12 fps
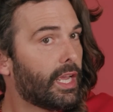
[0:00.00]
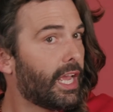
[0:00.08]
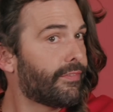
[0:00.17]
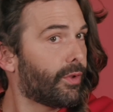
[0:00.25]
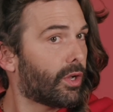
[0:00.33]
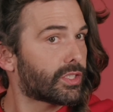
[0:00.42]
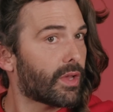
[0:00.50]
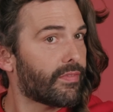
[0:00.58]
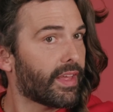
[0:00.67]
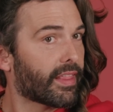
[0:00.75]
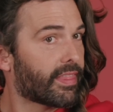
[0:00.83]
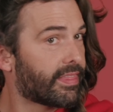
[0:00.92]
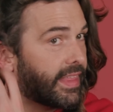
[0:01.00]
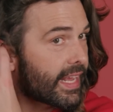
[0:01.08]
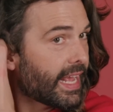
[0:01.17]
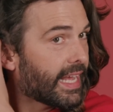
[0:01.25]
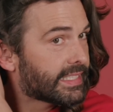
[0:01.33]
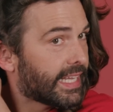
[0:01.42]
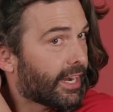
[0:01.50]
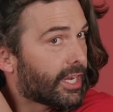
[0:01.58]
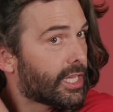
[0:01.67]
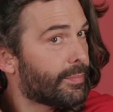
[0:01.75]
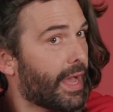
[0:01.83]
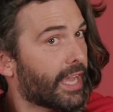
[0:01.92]
If you also have like thick ass hair
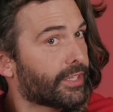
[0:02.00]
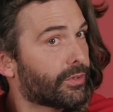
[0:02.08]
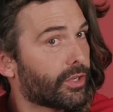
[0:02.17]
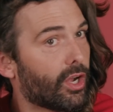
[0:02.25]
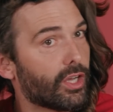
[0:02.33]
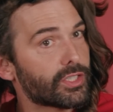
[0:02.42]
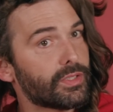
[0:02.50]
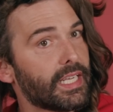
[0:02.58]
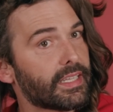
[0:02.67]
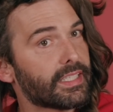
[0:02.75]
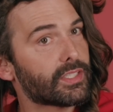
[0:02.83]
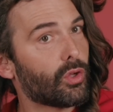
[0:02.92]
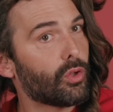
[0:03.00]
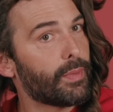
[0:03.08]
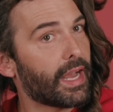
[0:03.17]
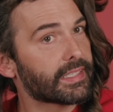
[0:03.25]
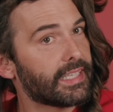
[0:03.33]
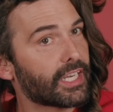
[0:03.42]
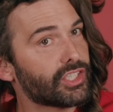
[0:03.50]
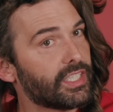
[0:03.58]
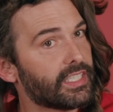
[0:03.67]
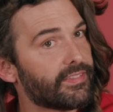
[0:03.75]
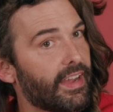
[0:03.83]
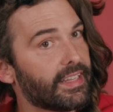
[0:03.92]
in the back, you could also take this whole back section
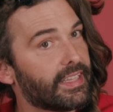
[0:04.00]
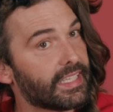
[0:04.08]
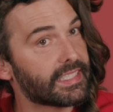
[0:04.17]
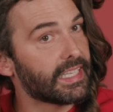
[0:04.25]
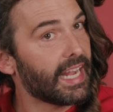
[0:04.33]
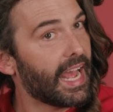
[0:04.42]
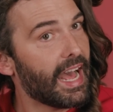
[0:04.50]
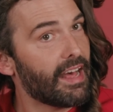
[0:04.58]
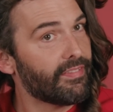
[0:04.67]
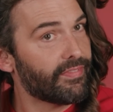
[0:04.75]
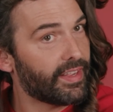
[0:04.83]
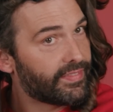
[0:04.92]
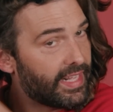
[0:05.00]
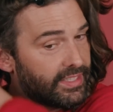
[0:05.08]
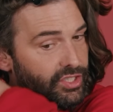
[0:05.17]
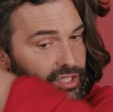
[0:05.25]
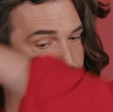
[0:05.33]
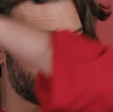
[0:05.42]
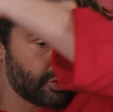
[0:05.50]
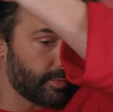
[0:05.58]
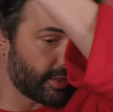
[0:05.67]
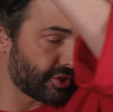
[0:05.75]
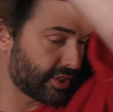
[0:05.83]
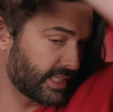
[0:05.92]
and divide this in half. If that's just too
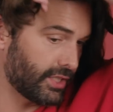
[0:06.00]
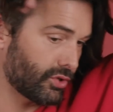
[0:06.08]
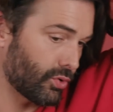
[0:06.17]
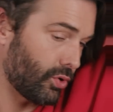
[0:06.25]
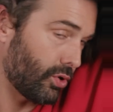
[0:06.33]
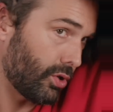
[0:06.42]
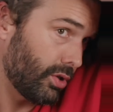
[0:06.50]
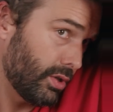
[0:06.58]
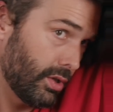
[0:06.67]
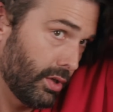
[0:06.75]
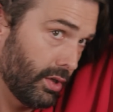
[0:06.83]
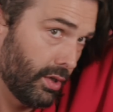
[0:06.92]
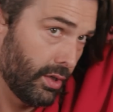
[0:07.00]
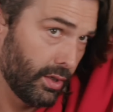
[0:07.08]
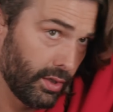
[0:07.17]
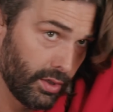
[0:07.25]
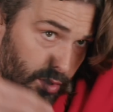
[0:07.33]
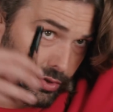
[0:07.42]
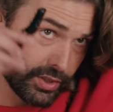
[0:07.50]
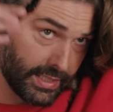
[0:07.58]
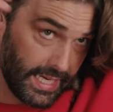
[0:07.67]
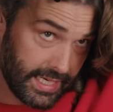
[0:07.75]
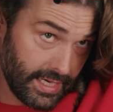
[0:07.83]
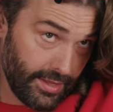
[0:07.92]
much to control, just
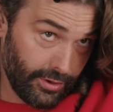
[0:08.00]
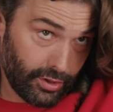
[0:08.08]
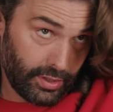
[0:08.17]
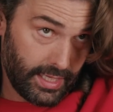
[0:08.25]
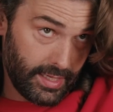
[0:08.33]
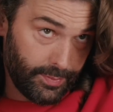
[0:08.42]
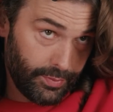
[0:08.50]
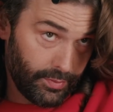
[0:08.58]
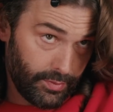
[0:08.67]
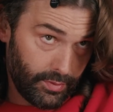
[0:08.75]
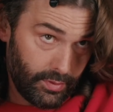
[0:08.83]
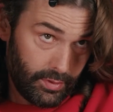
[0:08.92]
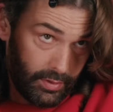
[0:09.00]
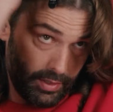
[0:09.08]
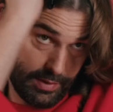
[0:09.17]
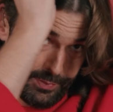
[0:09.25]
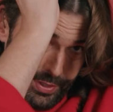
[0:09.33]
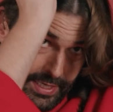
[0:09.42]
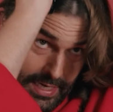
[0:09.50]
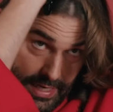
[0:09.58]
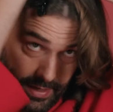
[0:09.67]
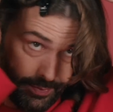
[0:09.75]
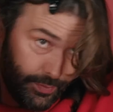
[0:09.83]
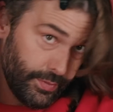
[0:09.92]
take another clip and put it
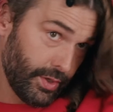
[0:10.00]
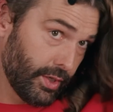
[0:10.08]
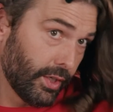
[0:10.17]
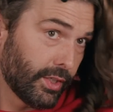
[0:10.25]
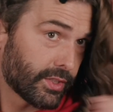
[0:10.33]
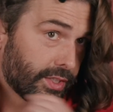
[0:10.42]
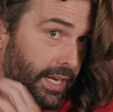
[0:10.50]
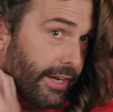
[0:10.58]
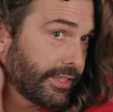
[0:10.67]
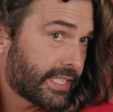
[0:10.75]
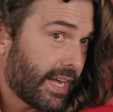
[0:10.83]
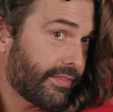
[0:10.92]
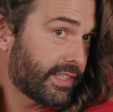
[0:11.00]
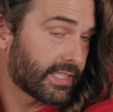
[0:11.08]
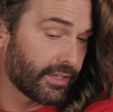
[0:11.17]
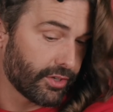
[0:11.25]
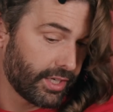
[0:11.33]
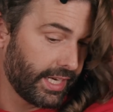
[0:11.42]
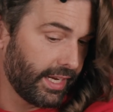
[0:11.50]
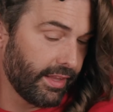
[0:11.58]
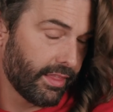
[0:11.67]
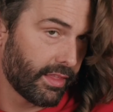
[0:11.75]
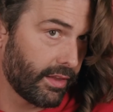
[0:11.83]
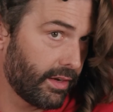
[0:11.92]
up. So now you just have this
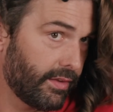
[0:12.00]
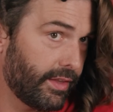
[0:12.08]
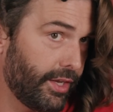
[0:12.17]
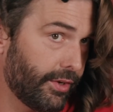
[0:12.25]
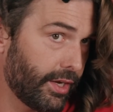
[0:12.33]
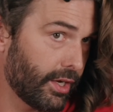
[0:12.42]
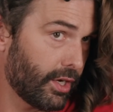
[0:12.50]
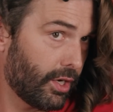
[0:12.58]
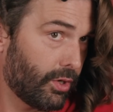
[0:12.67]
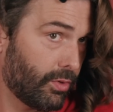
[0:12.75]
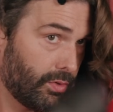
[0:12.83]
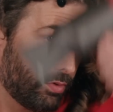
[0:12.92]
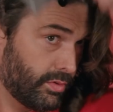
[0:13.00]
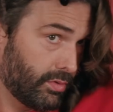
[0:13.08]
underneath, and then you can go.